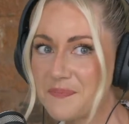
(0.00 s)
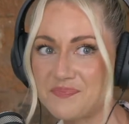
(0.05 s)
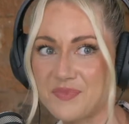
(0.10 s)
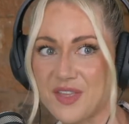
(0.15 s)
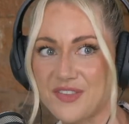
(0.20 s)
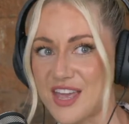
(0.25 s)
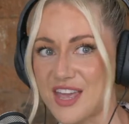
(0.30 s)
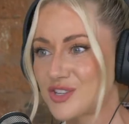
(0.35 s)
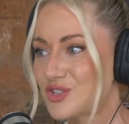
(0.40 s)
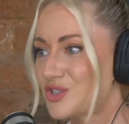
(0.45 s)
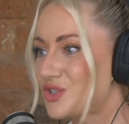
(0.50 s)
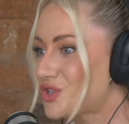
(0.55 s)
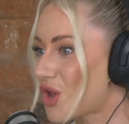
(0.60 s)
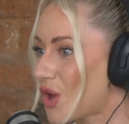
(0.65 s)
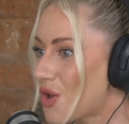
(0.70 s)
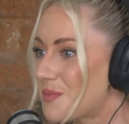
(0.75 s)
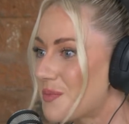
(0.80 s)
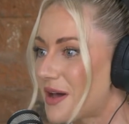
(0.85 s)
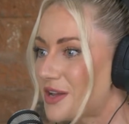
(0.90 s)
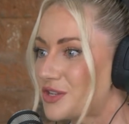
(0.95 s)
there's
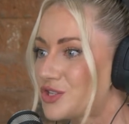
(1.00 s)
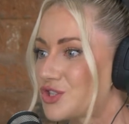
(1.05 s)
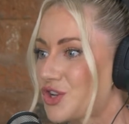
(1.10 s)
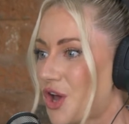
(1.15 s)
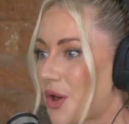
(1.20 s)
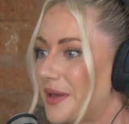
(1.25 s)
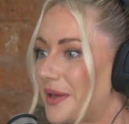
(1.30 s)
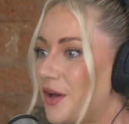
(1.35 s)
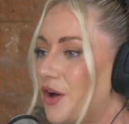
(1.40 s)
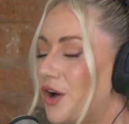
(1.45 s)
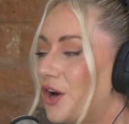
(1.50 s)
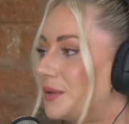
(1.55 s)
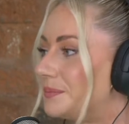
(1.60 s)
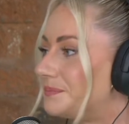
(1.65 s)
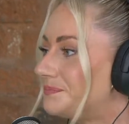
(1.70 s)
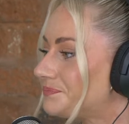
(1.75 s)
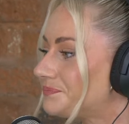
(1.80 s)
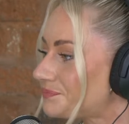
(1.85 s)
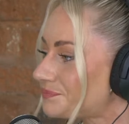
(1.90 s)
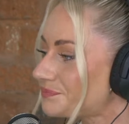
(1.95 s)
so much going
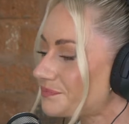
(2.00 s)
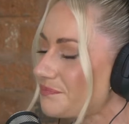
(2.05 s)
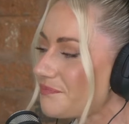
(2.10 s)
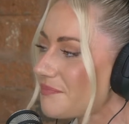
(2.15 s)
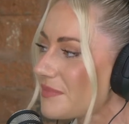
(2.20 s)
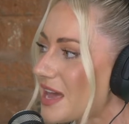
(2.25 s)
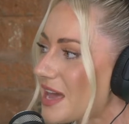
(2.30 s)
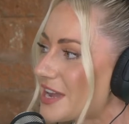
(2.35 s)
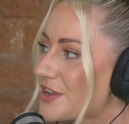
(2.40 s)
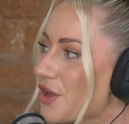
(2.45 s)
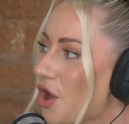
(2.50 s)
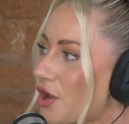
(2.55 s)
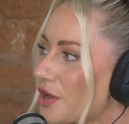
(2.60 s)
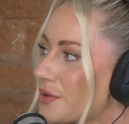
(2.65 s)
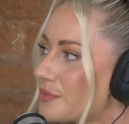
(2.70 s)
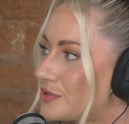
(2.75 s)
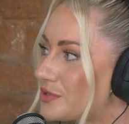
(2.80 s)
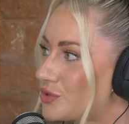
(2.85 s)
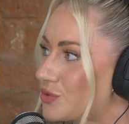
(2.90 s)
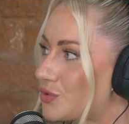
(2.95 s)
on. And I
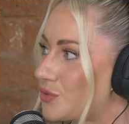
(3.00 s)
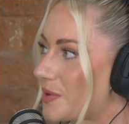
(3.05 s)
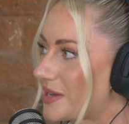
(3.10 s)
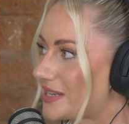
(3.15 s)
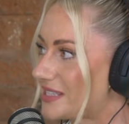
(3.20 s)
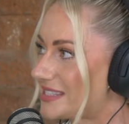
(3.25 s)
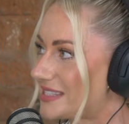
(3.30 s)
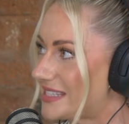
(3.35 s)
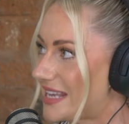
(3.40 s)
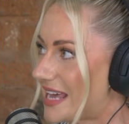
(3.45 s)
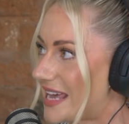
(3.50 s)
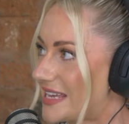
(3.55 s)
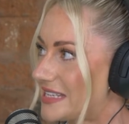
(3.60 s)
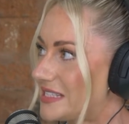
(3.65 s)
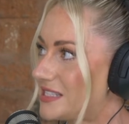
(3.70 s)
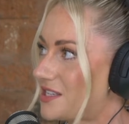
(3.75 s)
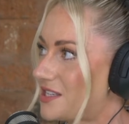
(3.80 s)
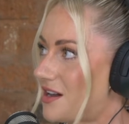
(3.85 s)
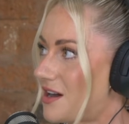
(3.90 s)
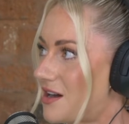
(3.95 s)
was always scared
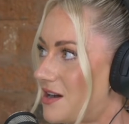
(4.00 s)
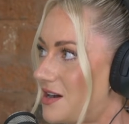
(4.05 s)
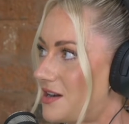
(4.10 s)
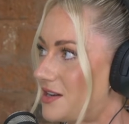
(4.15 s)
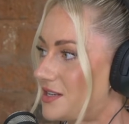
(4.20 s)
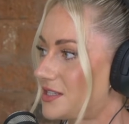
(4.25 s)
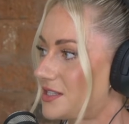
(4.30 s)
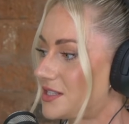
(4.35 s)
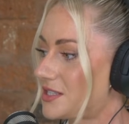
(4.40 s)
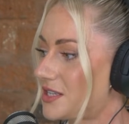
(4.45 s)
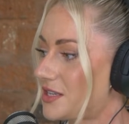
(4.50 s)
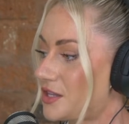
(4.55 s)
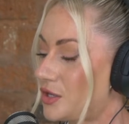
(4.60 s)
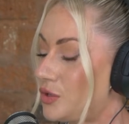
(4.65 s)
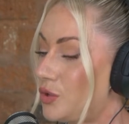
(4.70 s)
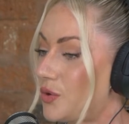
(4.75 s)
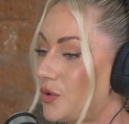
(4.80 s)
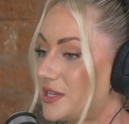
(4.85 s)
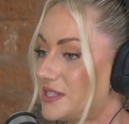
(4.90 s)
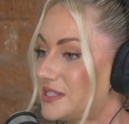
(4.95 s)
to ask the
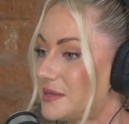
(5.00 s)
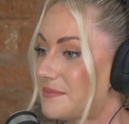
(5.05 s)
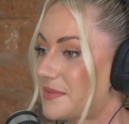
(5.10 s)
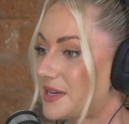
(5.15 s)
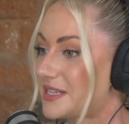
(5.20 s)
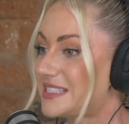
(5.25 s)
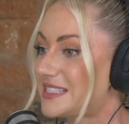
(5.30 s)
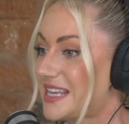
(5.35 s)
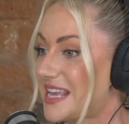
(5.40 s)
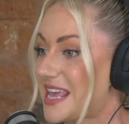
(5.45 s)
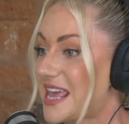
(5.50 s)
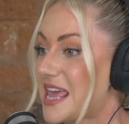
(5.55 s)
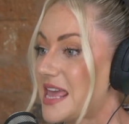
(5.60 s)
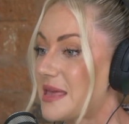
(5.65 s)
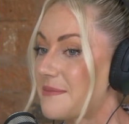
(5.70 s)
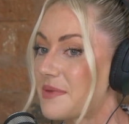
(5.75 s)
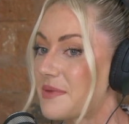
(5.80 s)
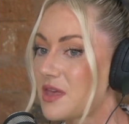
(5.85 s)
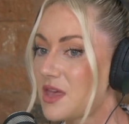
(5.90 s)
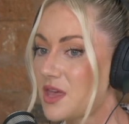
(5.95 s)
lawyers in my
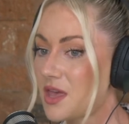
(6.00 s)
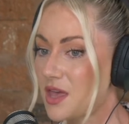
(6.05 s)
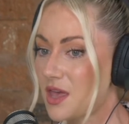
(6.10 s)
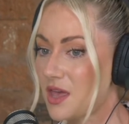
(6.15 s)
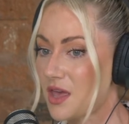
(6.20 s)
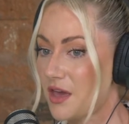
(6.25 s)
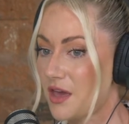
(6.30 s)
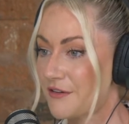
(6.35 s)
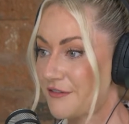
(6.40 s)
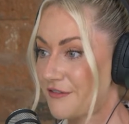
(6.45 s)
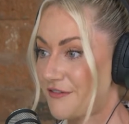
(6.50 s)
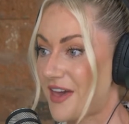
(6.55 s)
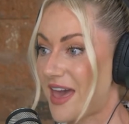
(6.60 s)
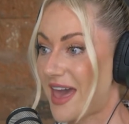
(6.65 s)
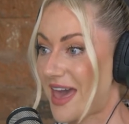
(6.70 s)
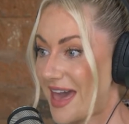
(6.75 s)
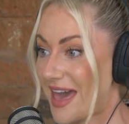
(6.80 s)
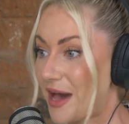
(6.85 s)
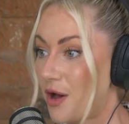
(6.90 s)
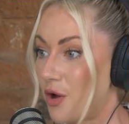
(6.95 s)
team for
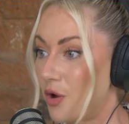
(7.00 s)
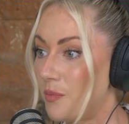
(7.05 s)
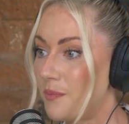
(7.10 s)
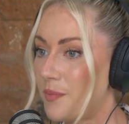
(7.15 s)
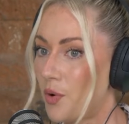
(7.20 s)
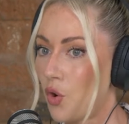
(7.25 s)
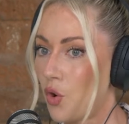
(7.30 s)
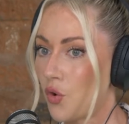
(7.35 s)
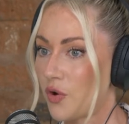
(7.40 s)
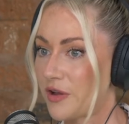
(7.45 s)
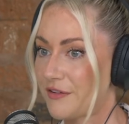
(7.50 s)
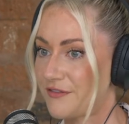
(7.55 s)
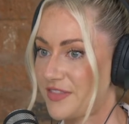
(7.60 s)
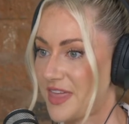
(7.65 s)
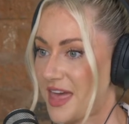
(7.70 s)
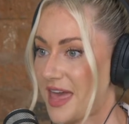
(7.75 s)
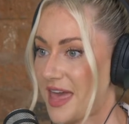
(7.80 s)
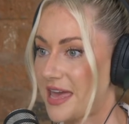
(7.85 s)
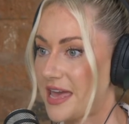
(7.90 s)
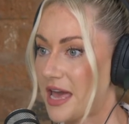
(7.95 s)
help, or if
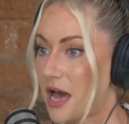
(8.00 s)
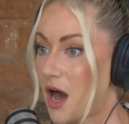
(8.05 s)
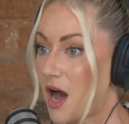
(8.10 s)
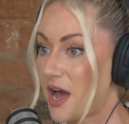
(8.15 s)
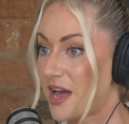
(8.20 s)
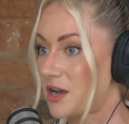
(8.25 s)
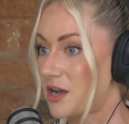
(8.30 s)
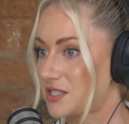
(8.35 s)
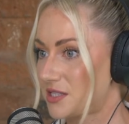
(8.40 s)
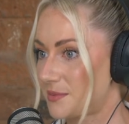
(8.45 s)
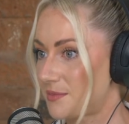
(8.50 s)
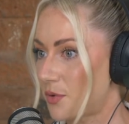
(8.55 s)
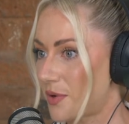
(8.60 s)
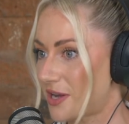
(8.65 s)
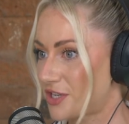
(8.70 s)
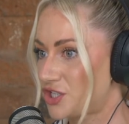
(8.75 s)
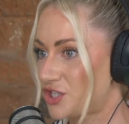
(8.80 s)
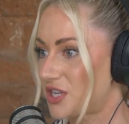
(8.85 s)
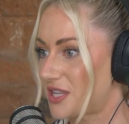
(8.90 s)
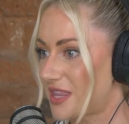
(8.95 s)
I asked them a
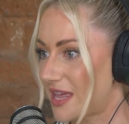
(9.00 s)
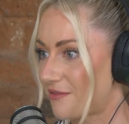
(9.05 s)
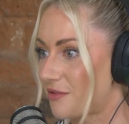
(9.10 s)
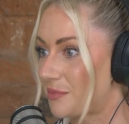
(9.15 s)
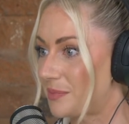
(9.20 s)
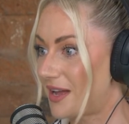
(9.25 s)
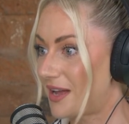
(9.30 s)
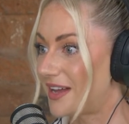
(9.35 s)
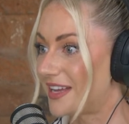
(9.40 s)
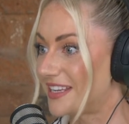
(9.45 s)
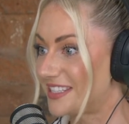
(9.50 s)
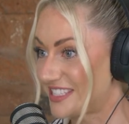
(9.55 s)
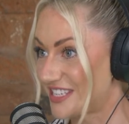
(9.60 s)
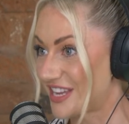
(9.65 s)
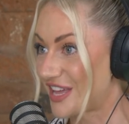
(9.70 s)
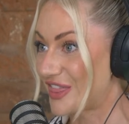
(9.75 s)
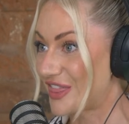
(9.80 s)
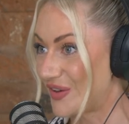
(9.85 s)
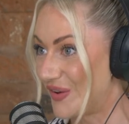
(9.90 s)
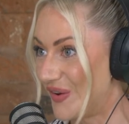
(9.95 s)
question and they replied and
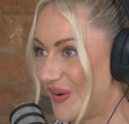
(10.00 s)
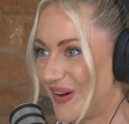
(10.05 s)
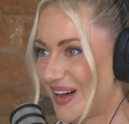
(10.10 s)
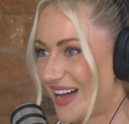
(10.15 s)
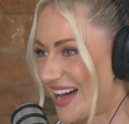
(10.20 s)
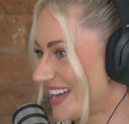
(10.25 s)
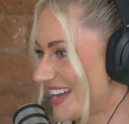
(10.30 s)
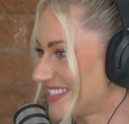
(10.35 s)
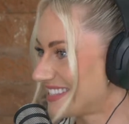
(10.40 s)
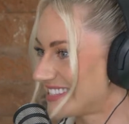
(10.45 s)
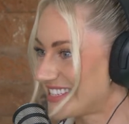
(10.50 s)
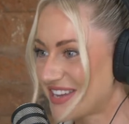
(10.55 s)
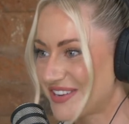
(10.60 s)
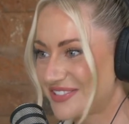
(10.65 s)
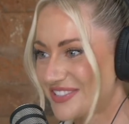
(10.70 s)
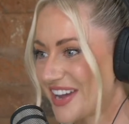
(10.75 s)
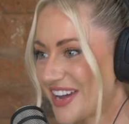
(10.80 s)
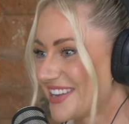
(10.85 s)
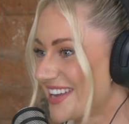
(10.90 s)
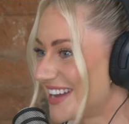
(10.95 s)
I thought, I still
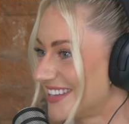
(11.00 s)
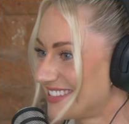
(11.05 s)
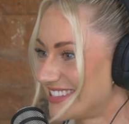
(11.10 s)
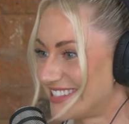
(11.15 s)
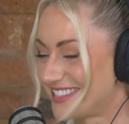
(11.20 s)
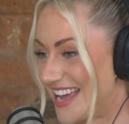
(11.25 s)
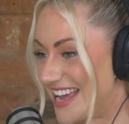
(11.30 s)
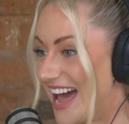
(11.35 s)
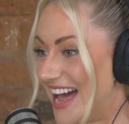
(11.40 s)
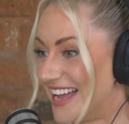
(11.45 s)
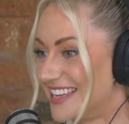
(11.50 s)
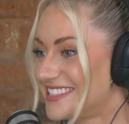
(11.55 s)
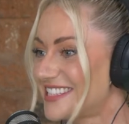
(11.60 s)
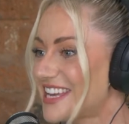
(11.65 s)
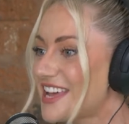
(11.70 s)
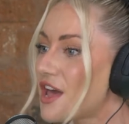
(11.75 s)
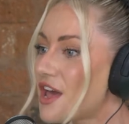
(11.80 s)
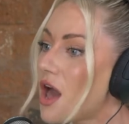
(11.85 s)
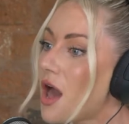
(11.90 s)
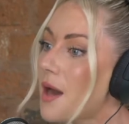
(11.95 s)
don't understand.
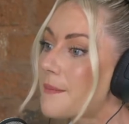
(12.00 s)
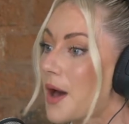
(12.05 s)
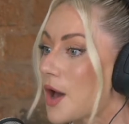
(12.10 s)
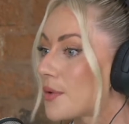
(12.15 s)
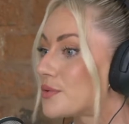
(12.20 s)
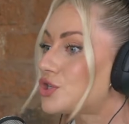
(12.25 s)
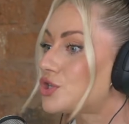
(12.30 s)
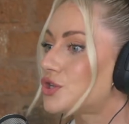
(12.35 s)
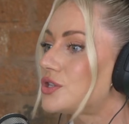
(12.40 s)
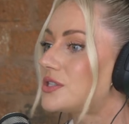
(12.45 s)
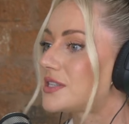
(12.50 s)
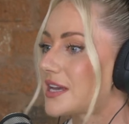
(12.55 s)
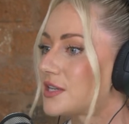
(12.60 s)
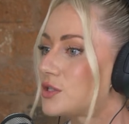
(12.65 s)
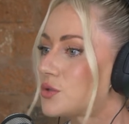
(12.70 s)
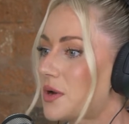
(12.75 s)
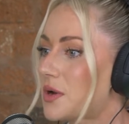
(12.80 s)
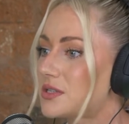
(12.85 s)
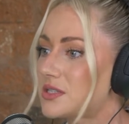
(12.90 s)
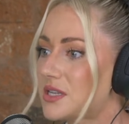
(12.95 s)
But I was too scared
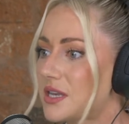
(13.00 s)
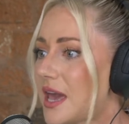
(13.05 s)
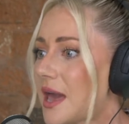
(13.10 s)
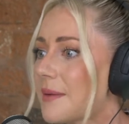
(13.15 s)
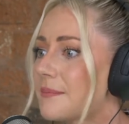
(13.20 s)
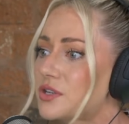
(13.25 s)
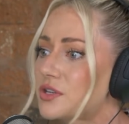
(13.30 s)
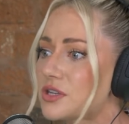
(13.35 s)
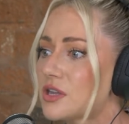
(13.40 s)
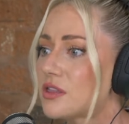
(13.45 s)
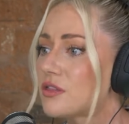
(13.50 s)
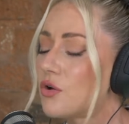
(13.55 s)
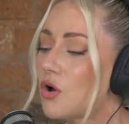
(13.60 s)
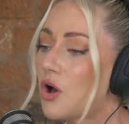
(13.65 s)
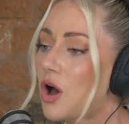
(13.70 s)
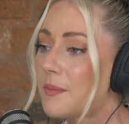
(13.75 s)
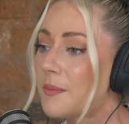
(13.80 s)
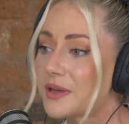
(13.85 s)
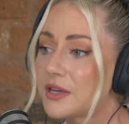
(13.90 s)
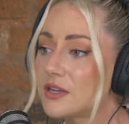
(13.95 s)
to ask again, because I thought,
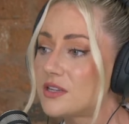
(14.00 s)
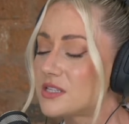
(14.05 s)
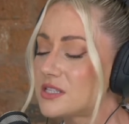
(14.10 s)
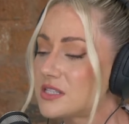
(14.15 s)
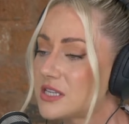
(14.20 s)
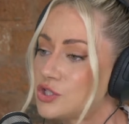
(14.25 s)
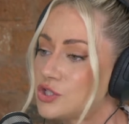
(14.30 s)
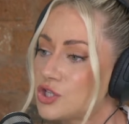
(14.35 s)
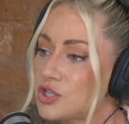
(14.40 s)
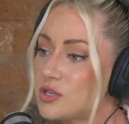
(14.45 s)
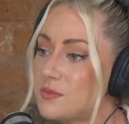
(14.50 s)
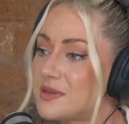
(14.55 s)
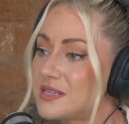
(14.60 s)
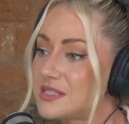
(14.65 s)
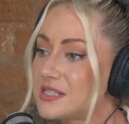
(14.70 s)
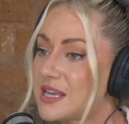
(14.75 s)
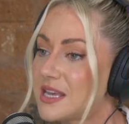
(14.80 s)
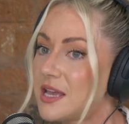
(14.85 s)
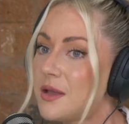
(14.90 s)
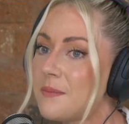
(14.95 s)
oh my goodness, they're too
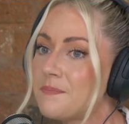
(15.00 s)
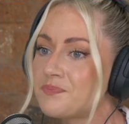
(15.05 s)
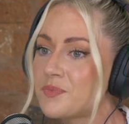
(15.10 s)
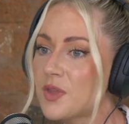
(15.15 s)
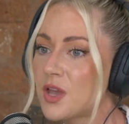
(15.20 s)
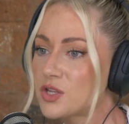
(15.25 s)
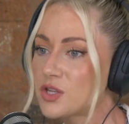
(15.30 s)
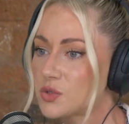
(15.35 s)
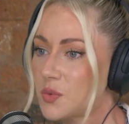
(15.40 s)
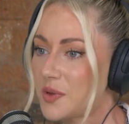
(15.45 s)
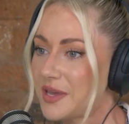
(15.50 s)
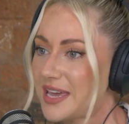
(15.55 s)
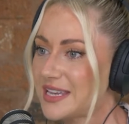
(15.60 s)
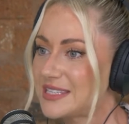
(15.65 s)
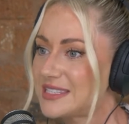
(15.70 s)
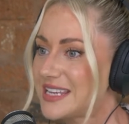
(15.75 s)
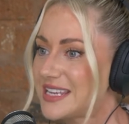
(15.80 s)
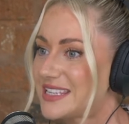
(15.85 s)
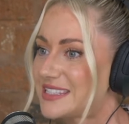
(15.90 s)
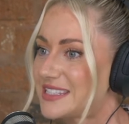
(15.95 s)
busy. So I
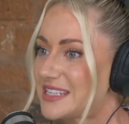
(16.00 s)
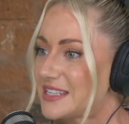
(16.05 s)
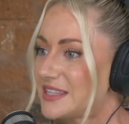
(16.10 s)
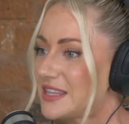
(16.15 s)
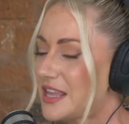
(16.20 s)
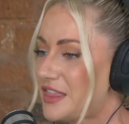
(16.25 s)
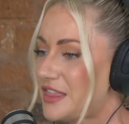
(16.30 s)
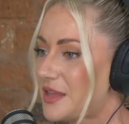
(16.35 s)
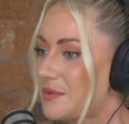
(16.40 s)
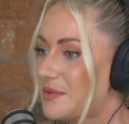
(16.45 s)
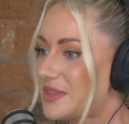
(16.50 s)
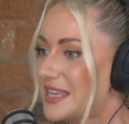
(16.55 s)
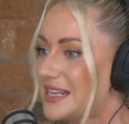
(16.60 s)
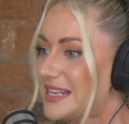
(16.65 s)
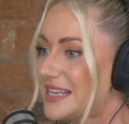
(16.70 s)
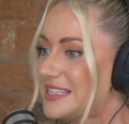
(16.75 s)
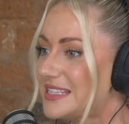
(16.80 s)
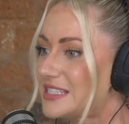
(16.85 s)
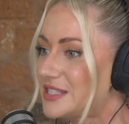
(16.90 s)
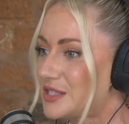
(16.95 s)
guess it is a thing with the
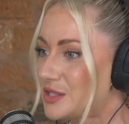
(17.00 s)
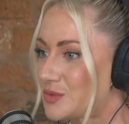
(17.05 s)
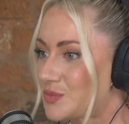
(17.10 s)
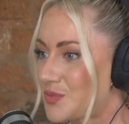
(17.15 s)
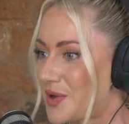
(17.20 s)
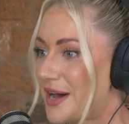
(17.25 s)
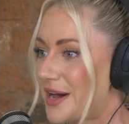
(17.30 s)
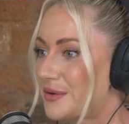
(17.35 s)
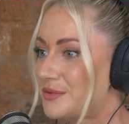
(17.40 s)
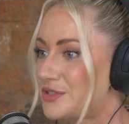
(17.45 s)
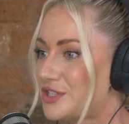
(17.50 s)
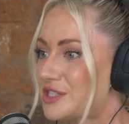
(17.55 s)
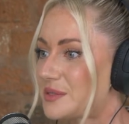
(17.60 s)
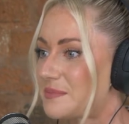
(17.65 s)
leaders as well, just